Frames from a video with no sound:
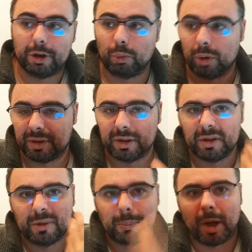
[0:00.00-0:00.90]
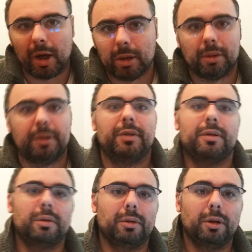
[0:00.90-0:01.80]
was inspired,
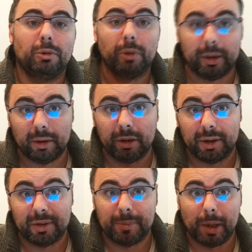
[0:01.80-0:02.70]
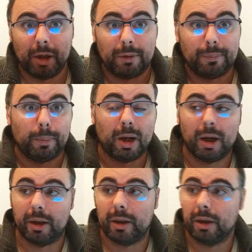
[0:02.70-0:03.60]
greatly inspired
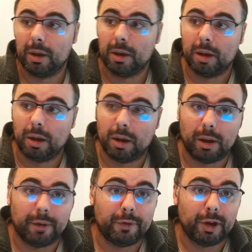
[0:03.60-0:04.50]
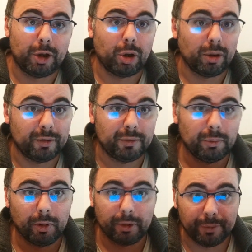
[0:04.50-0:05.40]
by Winnicott,
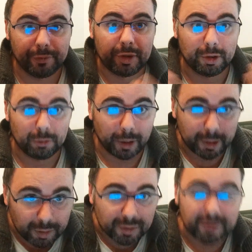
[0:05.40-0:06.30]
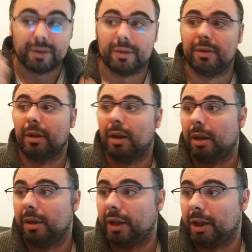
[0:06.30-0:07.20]
one of the greatest
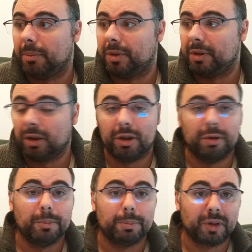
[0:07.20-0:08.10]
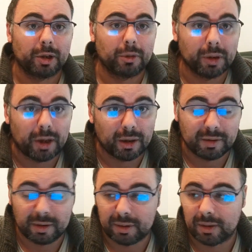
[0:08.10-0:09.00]
names in
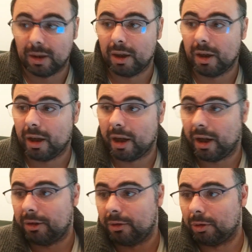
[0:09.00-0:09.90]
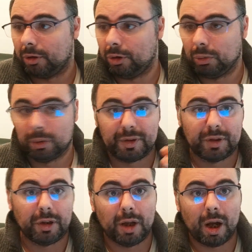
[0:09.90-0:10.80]
psychoanalysis, and you will
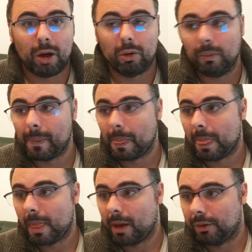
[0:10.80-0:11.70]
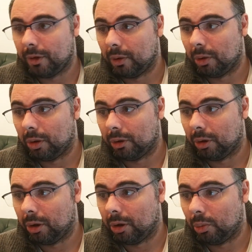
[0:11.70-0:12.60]
see how
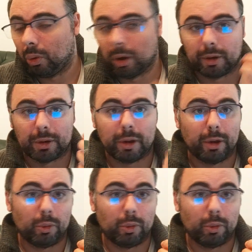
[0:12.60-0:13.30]
the work,